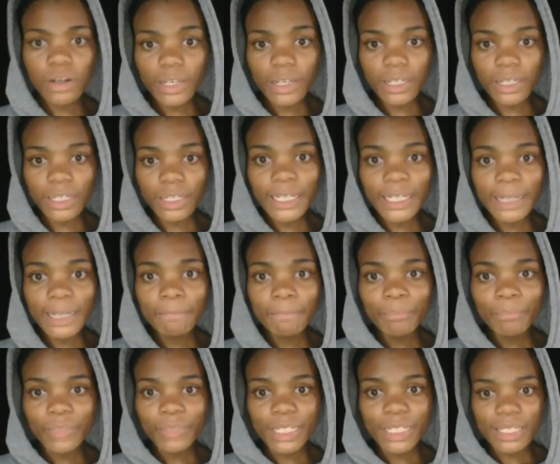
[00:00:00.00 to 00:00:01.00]
here,
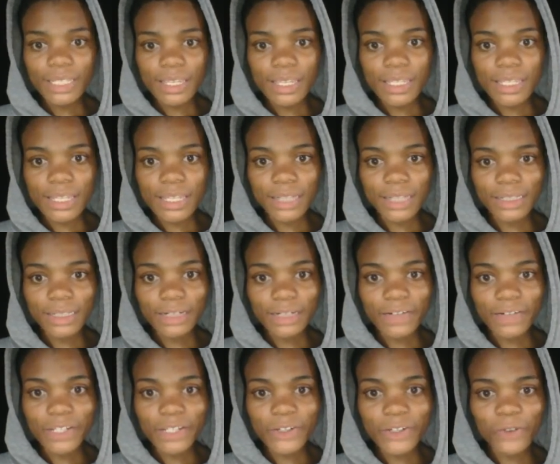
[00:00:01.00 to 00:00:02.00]
this is the
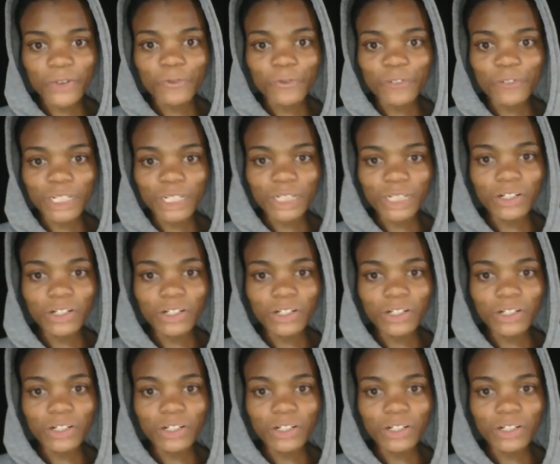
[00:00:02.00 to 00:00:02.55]
rest of the